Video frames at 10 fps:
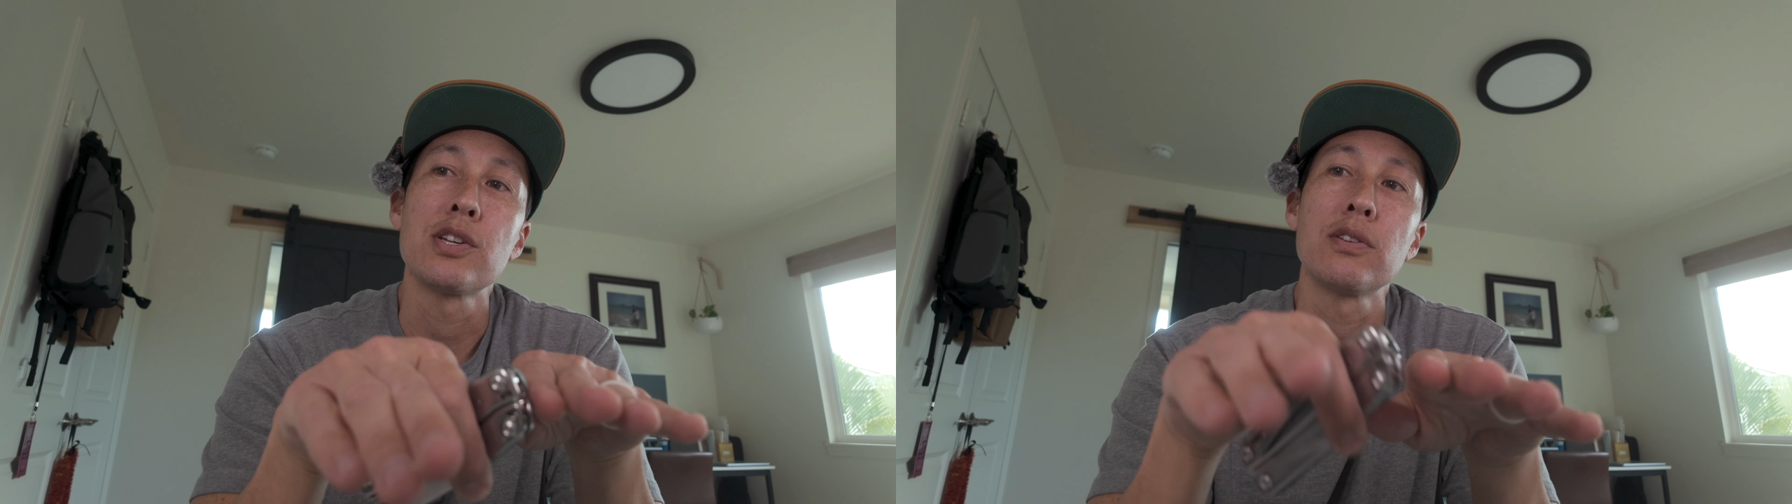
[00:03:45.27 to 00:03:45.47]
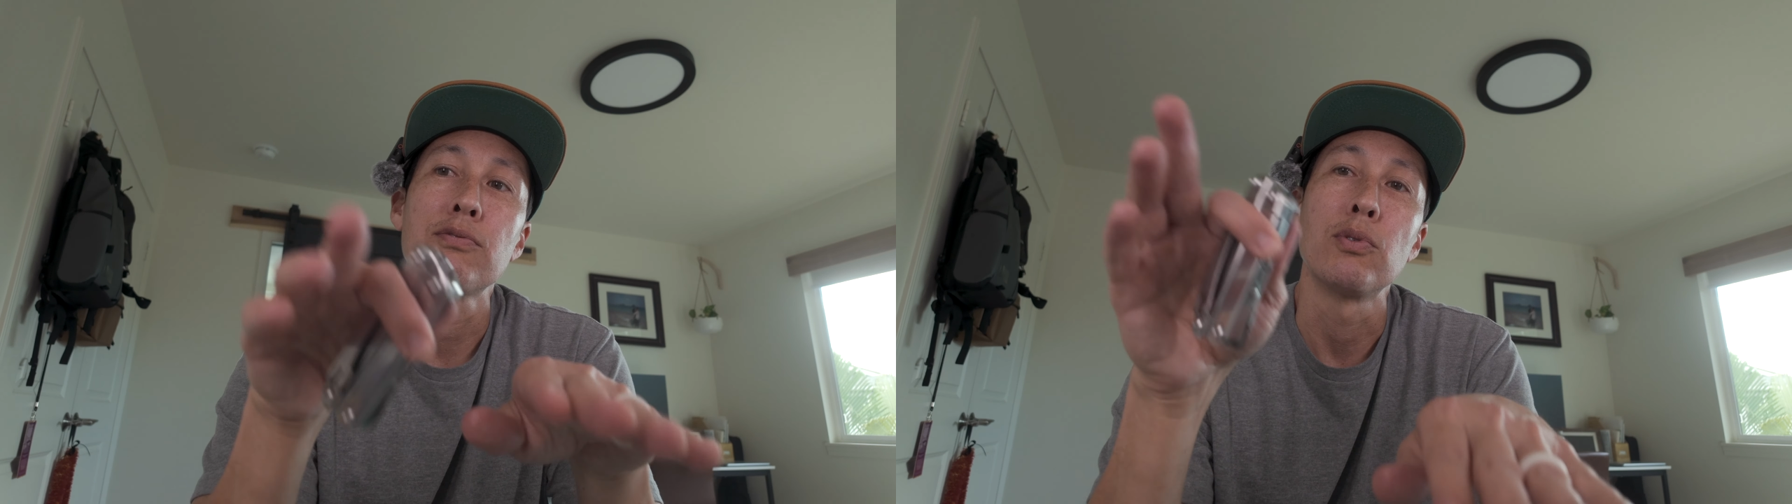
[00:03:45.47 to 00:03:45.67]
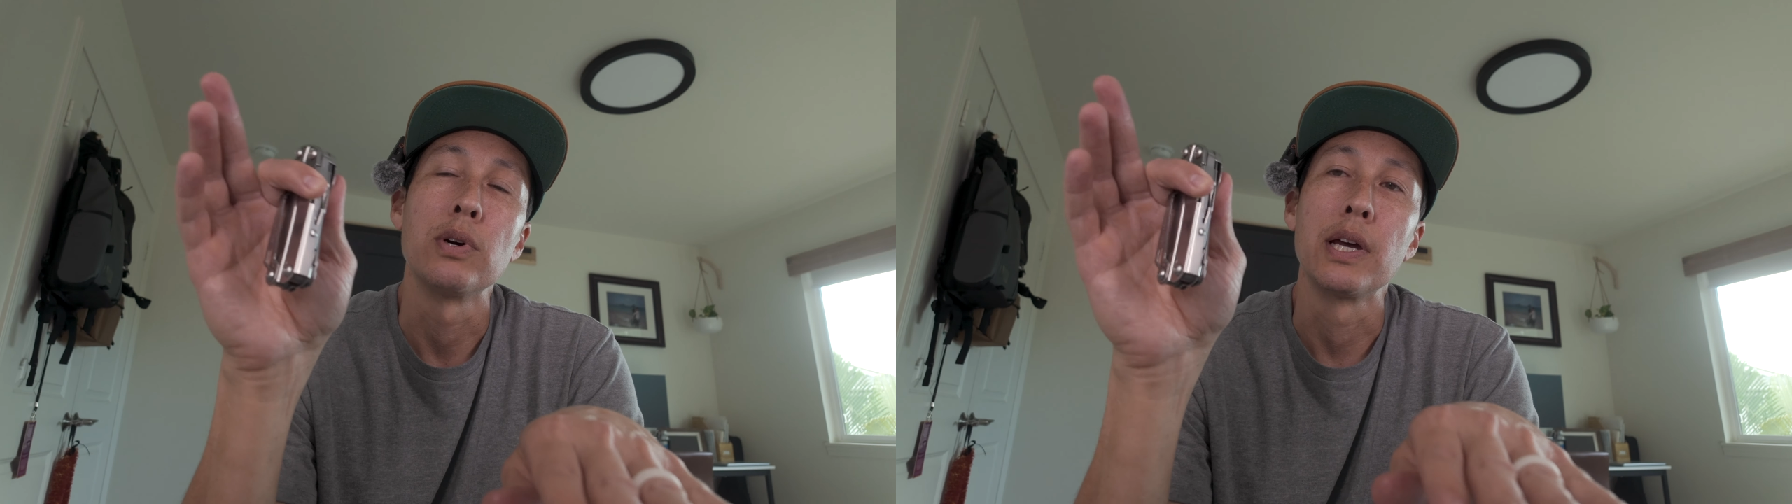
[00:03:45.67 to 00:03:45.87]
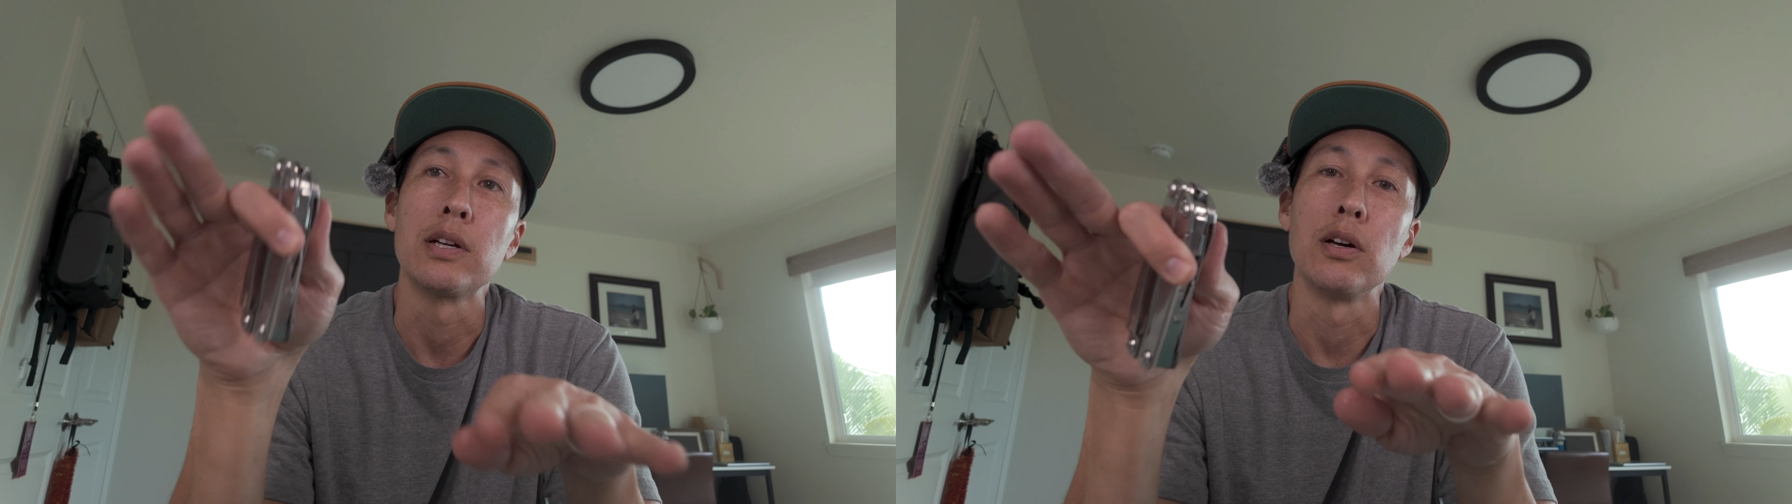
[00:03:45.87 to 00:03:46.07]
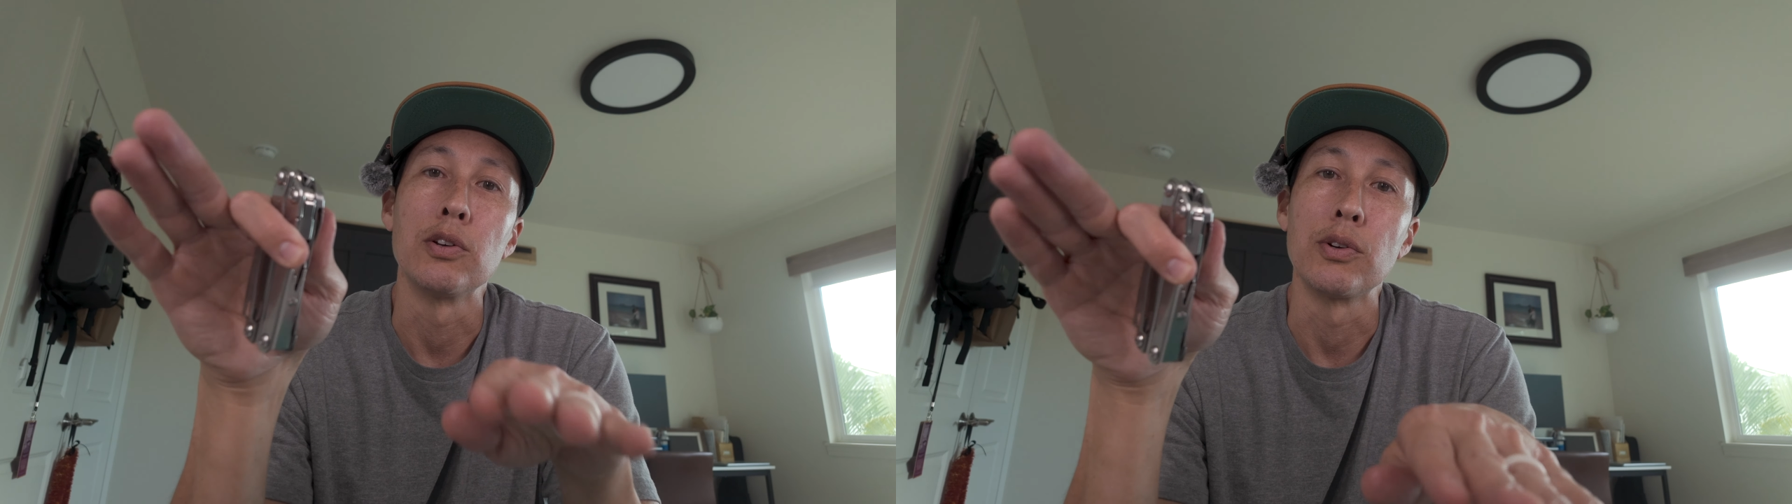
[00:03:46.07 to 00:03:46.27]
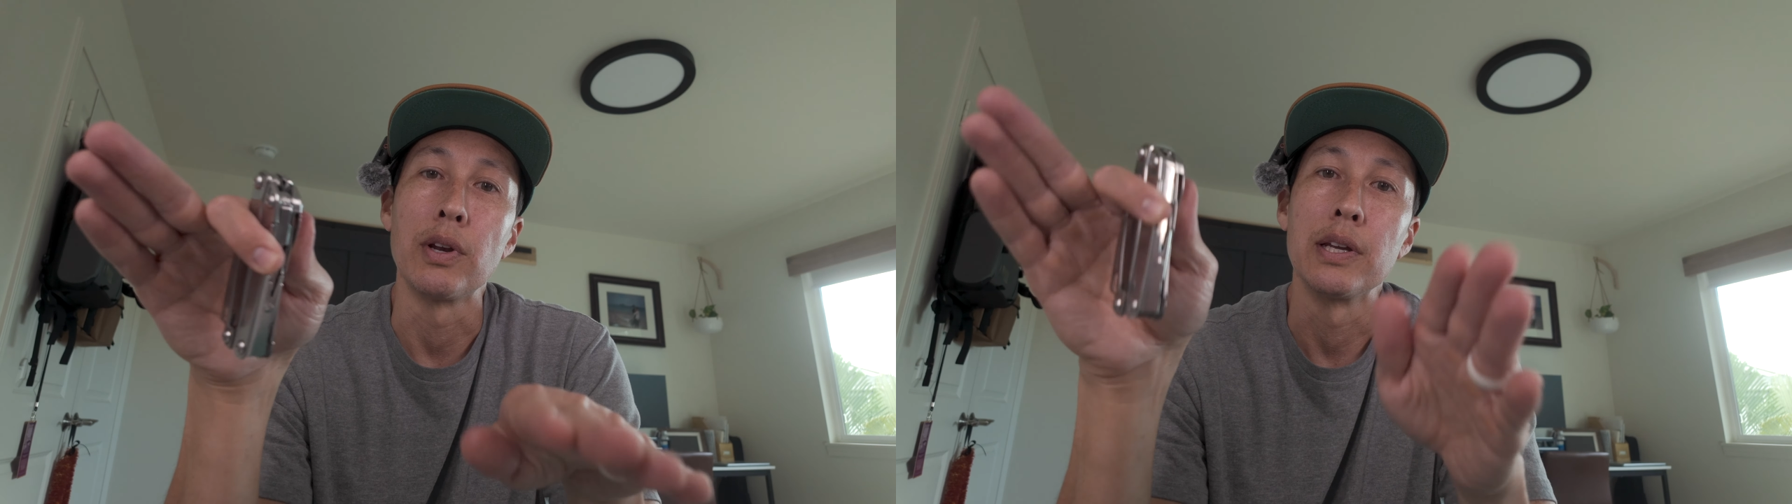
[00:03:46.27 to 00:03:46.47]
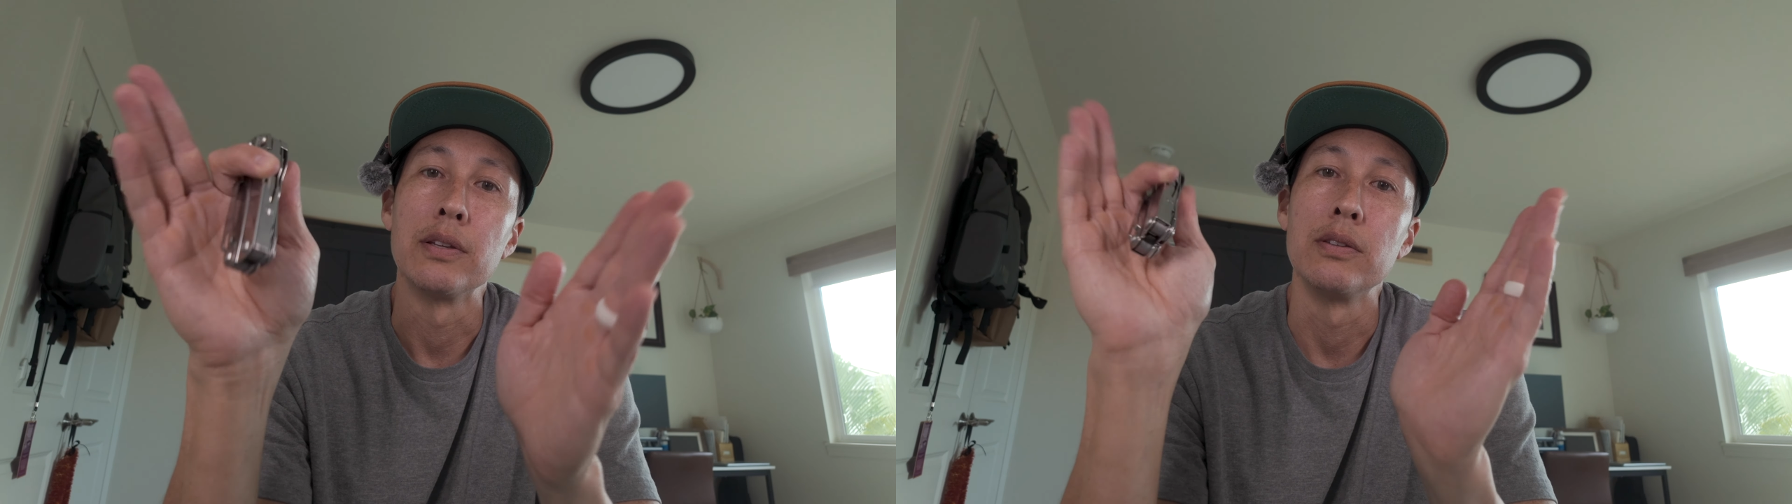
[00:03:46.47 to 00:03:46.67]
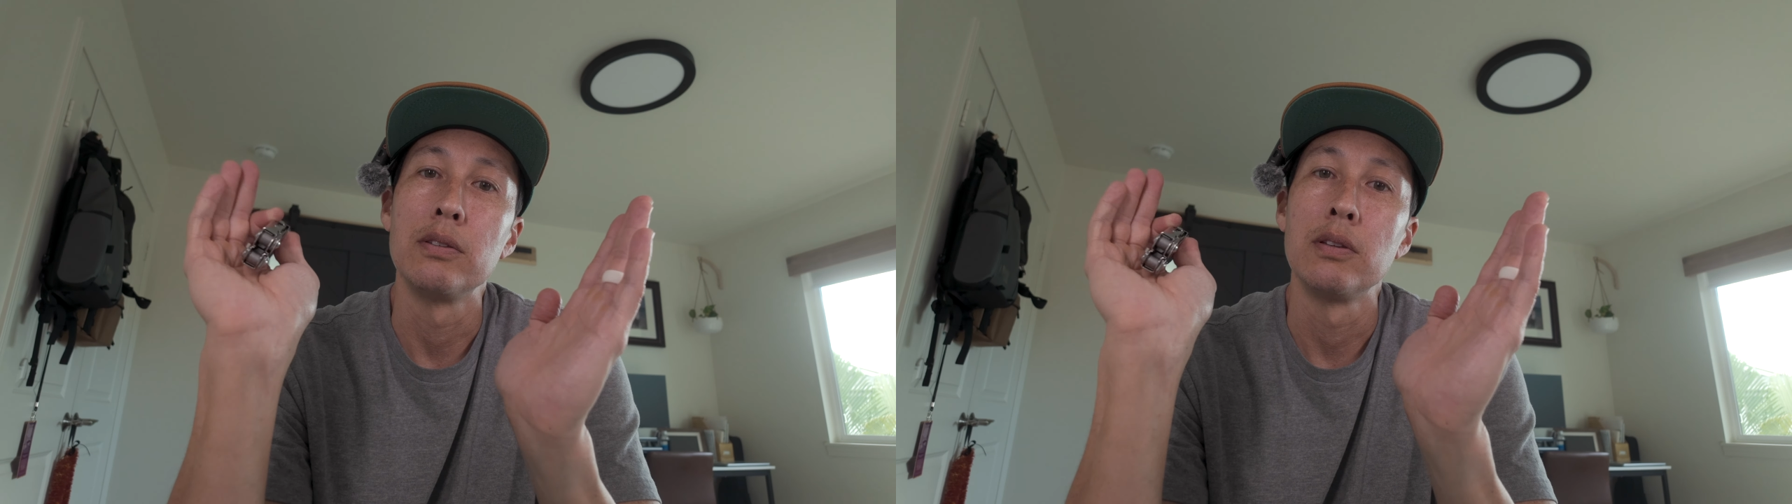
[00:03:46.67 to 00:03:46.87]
it for when I color grade